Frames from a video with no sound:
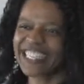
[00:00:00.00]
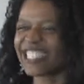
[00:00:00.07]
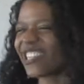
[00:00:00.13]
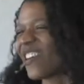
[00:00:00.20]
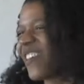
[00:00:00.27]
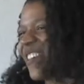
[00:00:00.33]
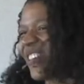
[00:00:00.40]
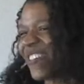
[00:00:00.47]

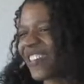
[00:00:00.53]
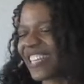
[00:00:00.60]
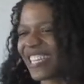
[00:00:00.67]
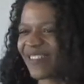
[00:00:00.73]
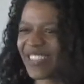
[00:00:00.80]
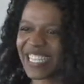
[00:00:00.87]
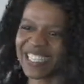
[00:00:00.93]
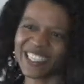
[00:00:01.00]
chalk
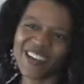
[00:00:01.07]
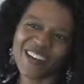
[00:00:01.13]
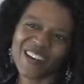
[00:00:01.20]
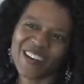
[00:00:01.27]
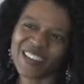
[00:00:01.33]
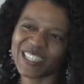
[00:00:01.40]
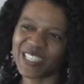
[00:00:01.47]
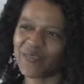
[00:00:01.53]
and my
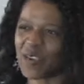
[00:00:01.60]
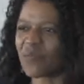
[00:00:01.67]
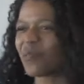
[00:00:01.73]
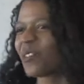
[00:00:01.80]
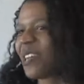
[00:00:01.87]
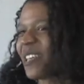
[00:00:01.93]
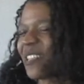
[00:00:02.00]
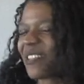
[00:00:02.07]
dolls and my
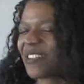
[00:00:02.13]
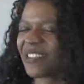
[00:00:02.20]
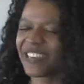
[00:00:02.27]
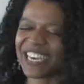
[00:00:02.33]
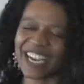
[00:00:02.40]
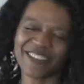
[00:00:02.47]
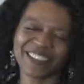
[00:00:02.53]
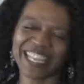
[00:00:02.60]
brother,
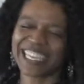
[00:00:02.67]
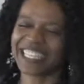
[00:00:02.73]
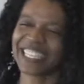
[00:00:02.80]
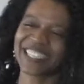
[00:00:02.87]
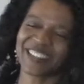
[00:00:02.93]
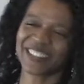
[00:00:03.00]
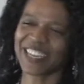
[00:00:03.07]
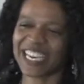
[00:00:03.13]
and I would like,
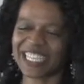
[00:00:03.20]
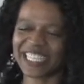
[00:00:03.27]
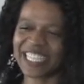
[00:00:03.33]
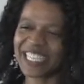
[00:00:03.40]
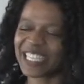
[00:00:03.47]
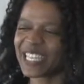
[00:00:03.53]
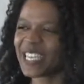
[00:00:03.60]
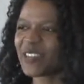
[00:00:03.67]
you know, try to
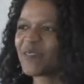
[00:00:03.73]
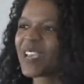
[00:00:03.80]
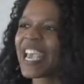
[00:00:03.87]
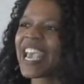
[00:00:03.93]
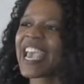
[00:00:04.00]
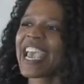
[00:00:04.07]
teach them.